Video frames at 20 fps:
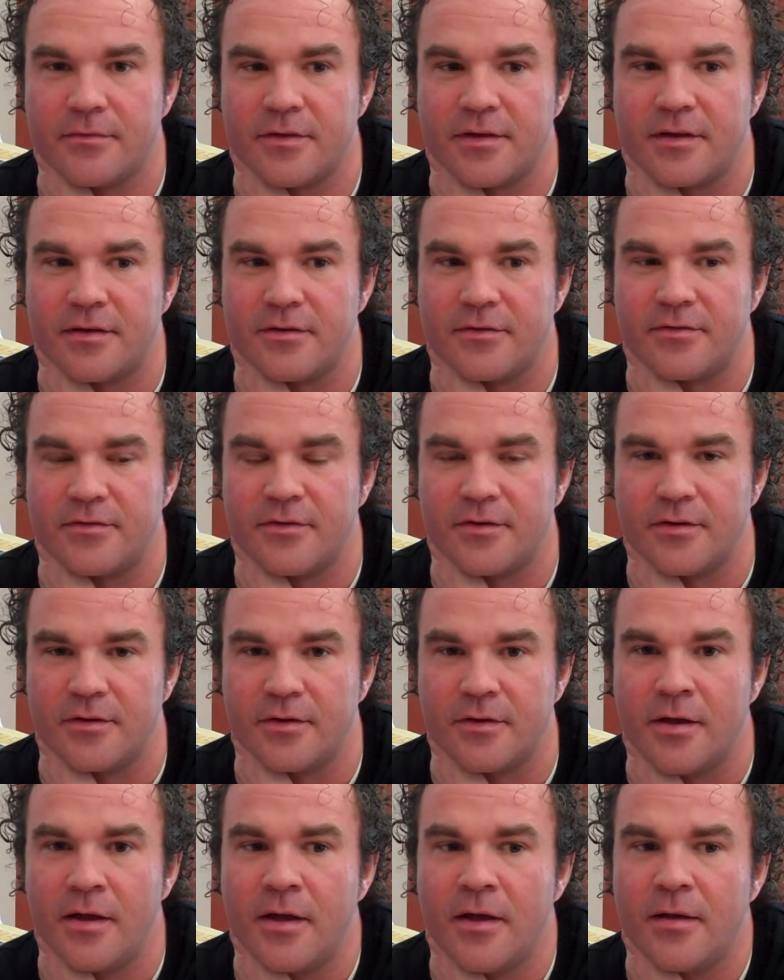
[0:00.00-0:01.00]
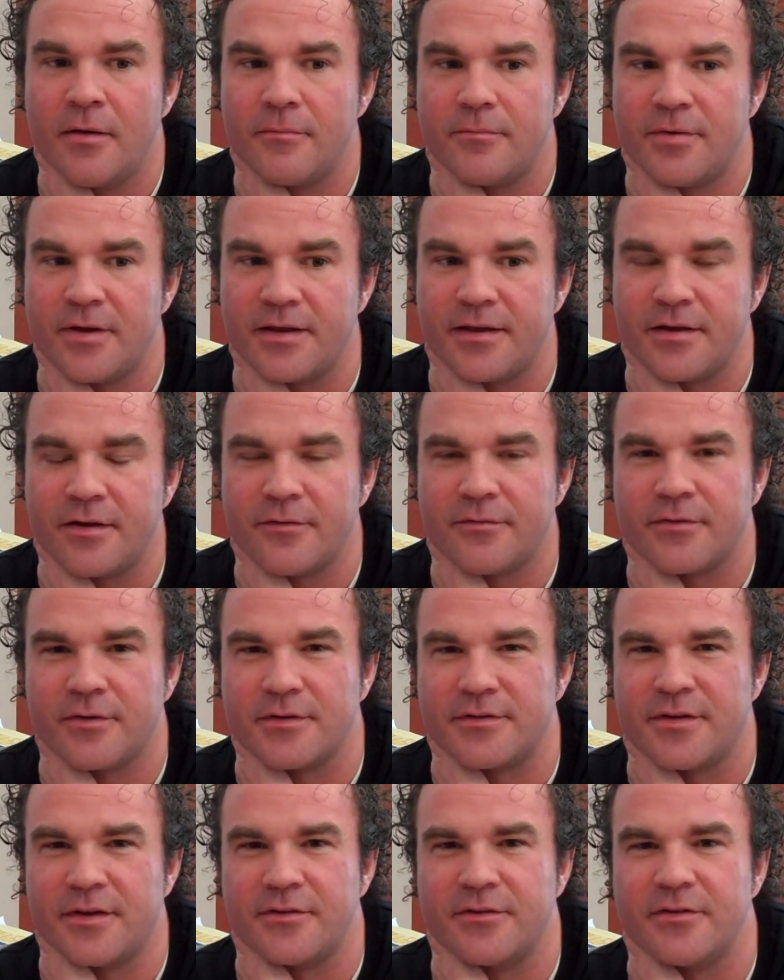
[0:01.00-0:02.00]
and to pay
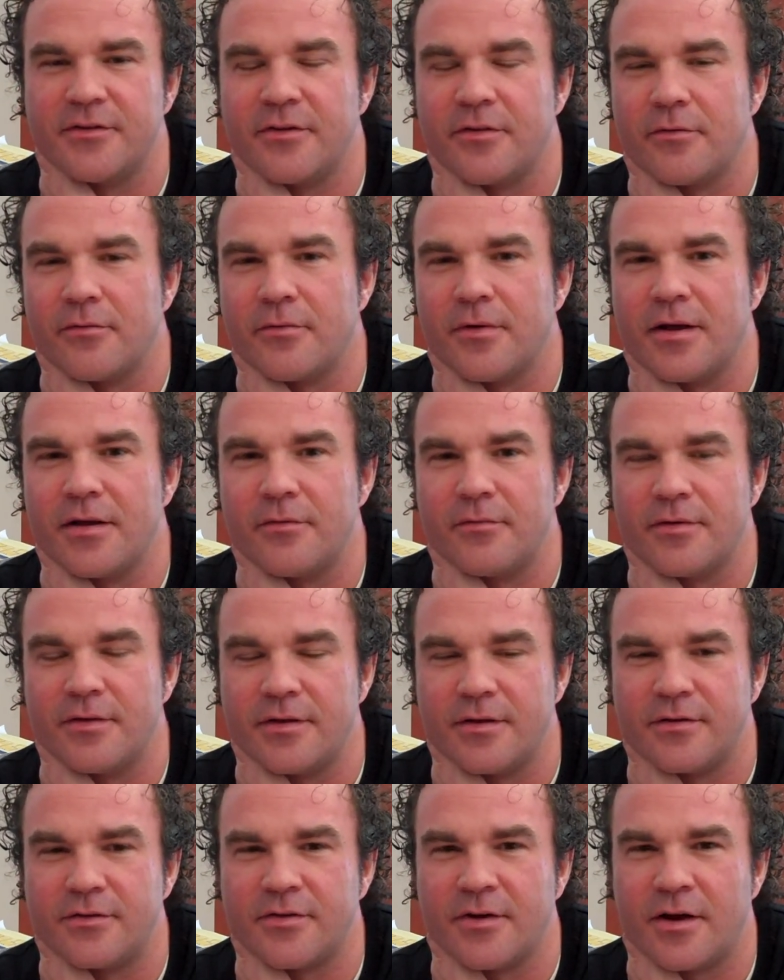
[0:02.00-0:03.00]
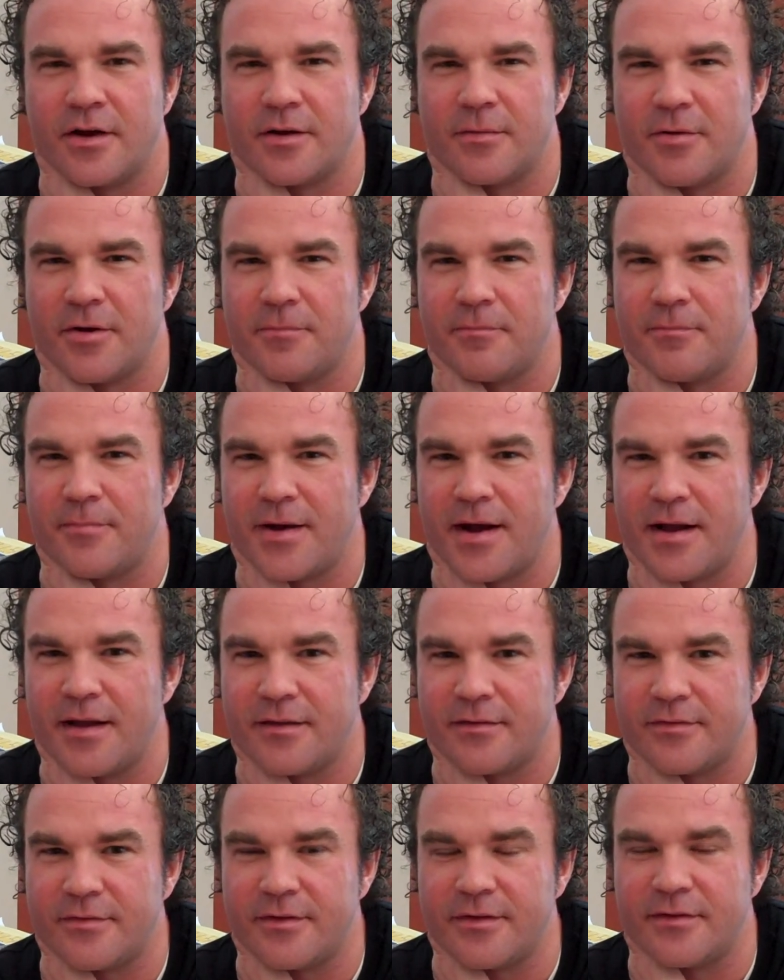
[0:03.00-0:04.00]
careful attention to the way we talk about
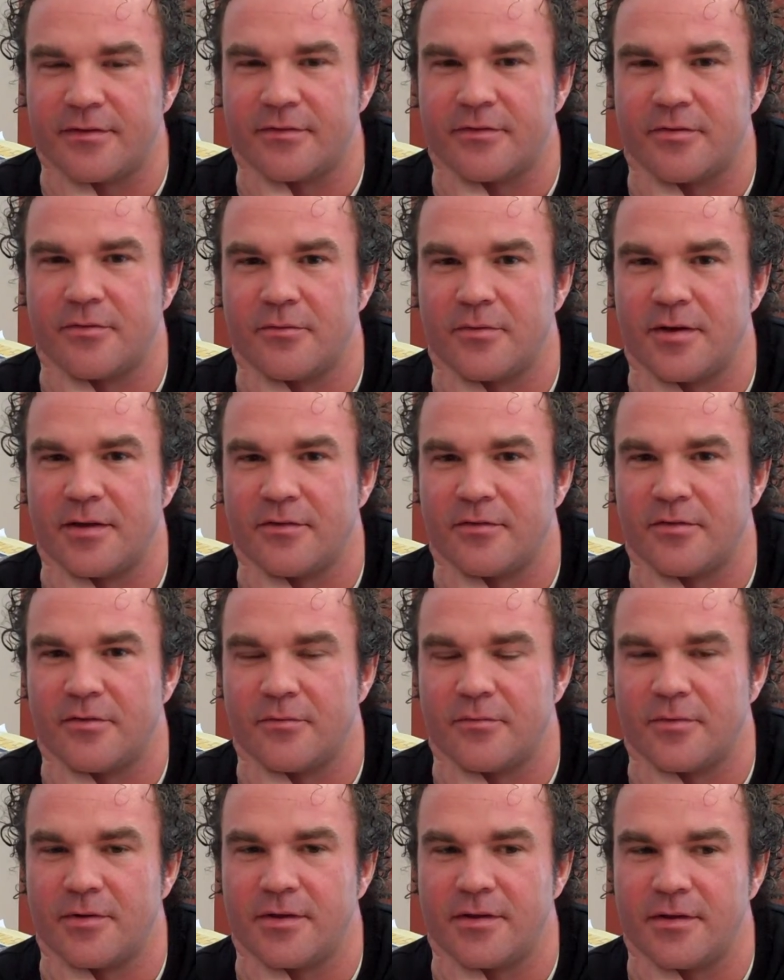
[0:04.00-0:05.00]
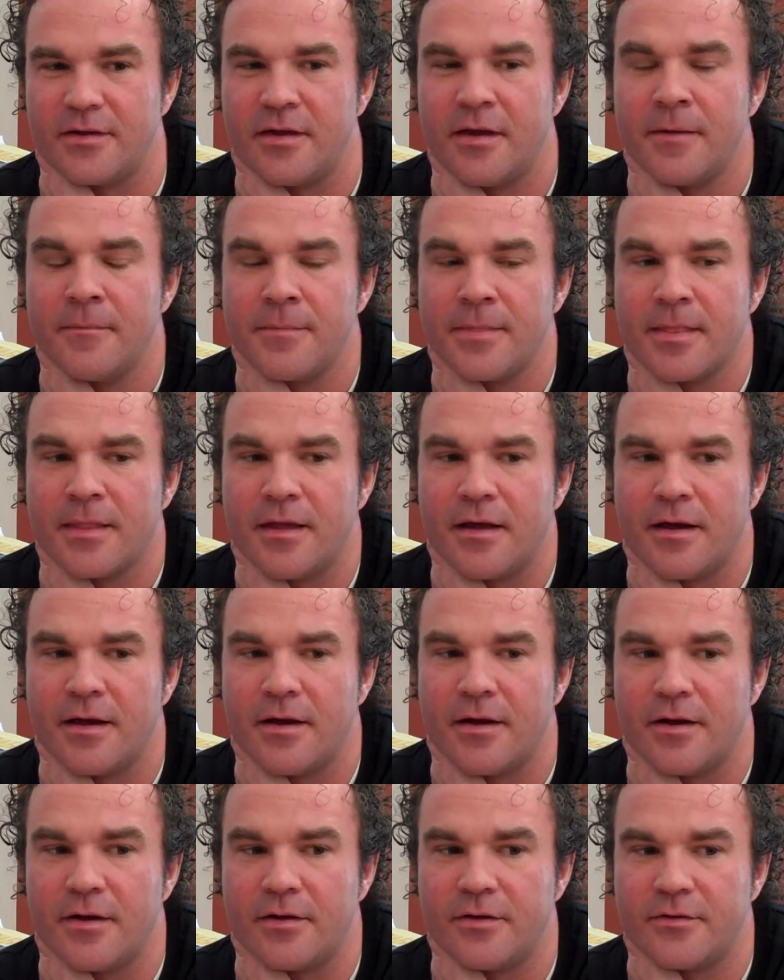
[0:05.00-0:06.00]
biases, the ways that we
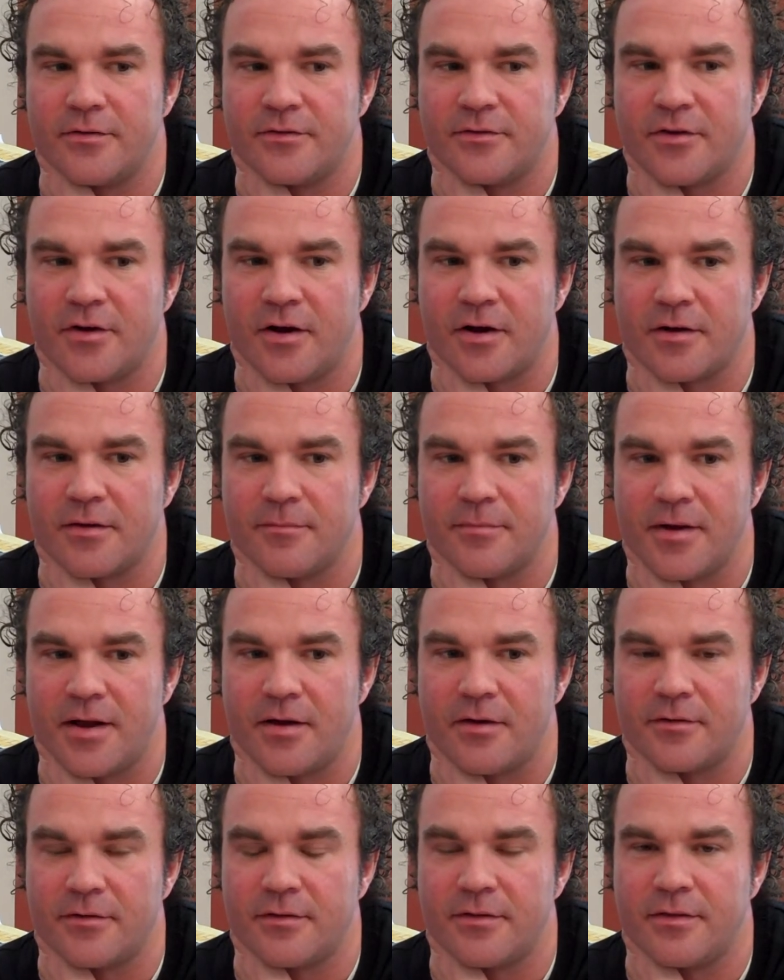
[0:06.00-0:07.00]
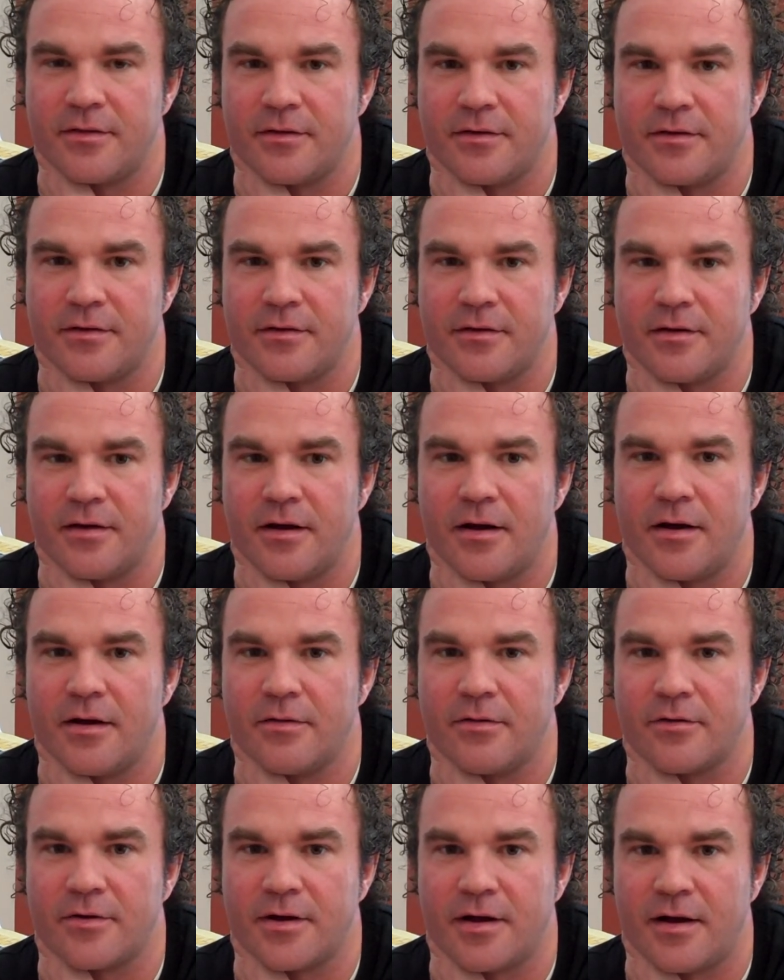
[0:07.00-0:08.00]
talk about the
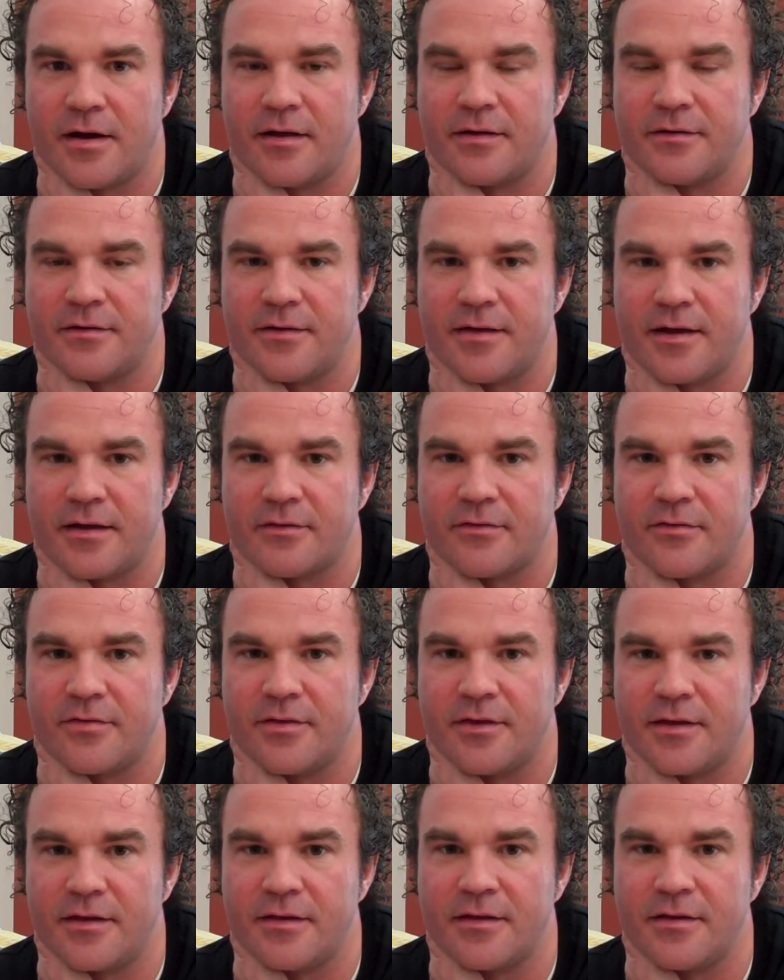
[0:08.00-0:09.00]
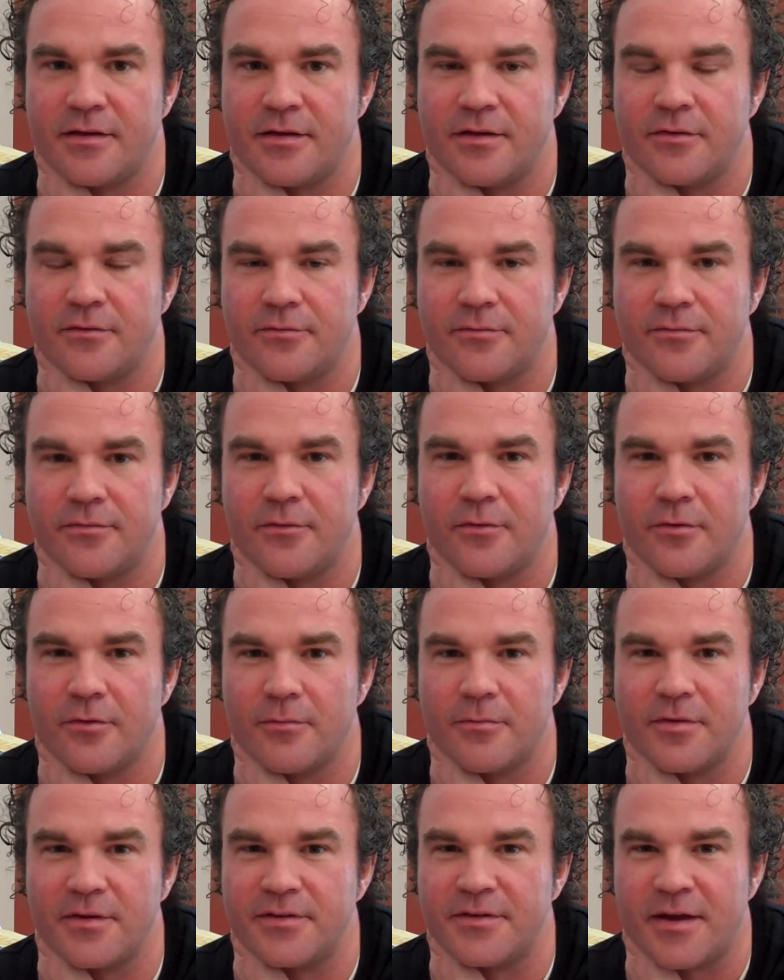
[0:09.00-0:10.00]
other contexts that
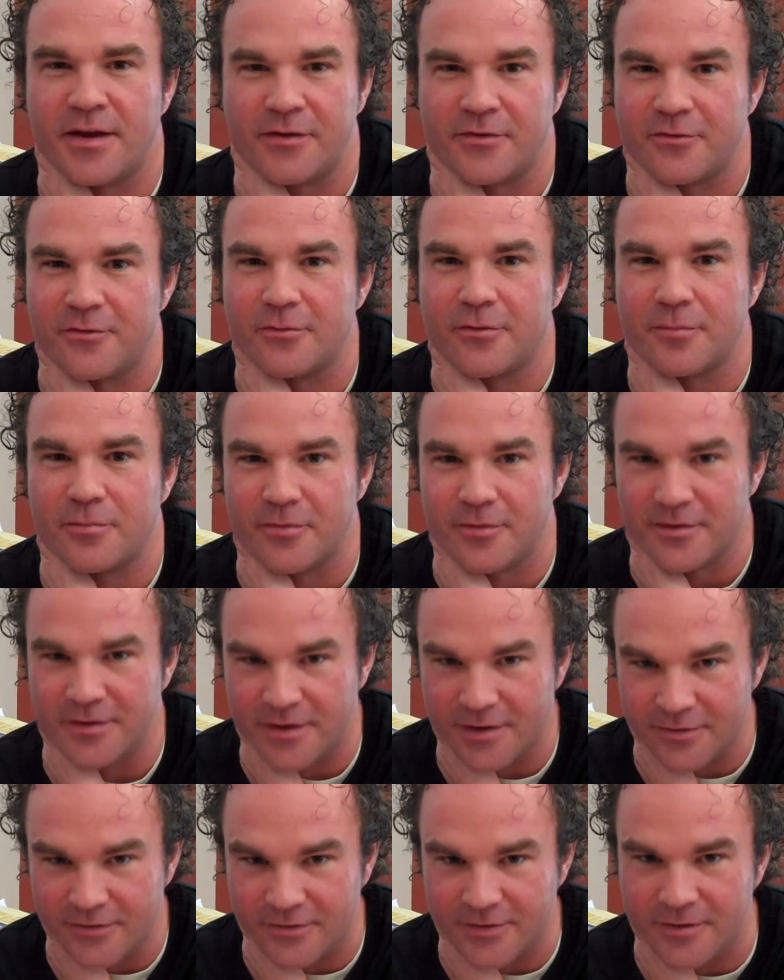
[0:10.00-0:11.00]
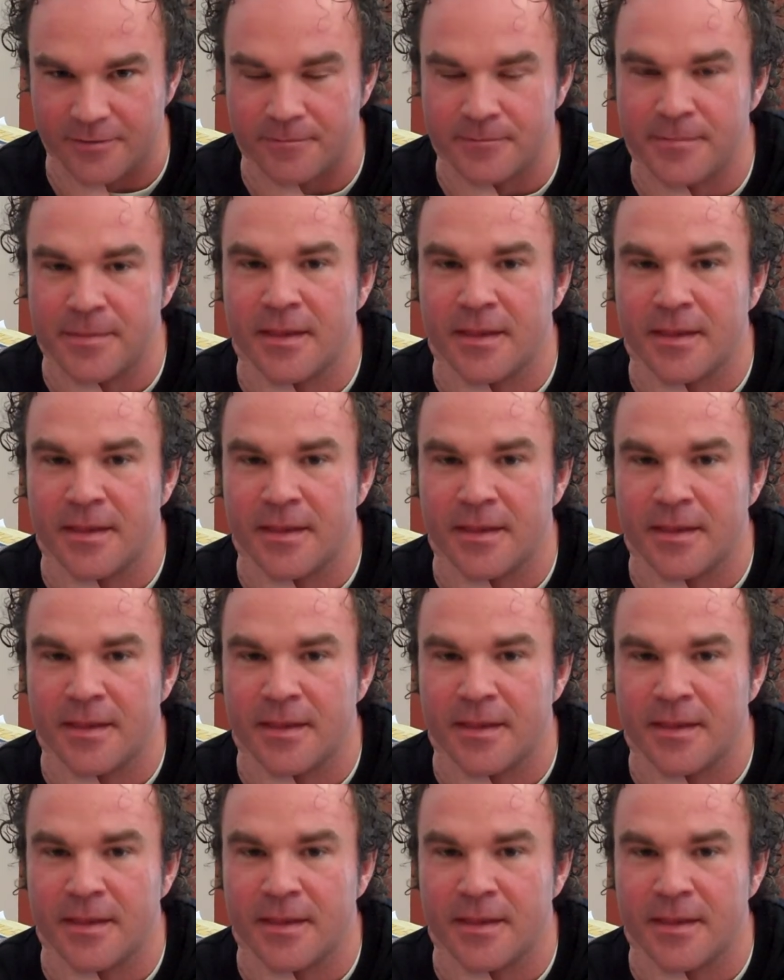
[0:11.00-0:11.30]
inform the textual production.